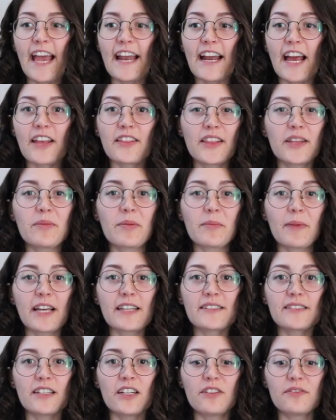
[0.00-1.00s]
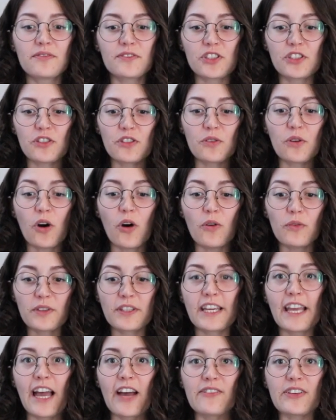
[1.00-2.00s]
and I limit myself to
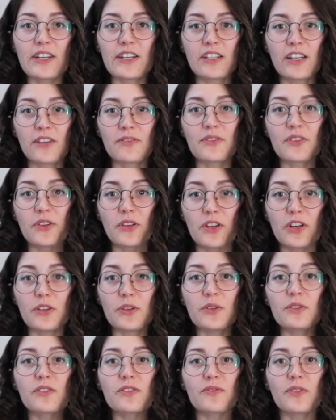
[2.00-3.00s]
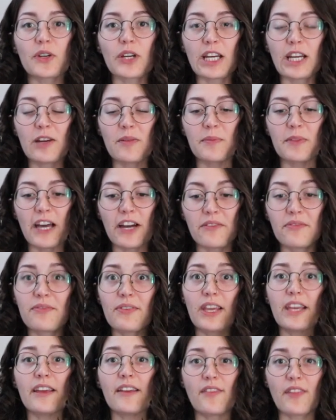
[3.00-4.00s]
only having enough clothes for him that
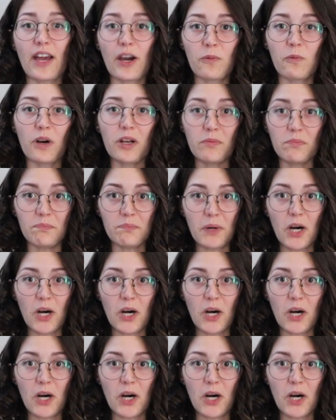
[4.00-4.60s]
fit in that one